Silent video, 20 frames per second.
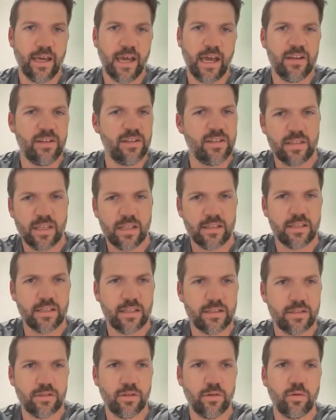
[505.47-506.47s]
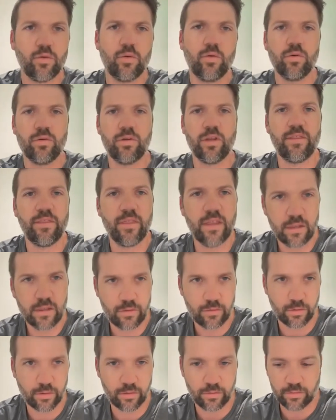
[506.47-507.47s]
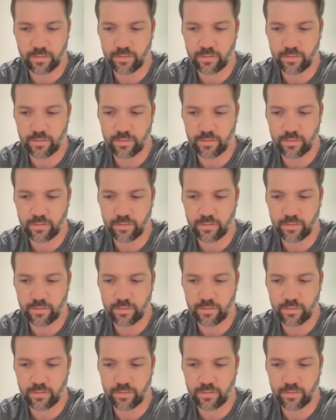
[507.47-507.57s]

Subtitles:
I just think that's so cool to think through.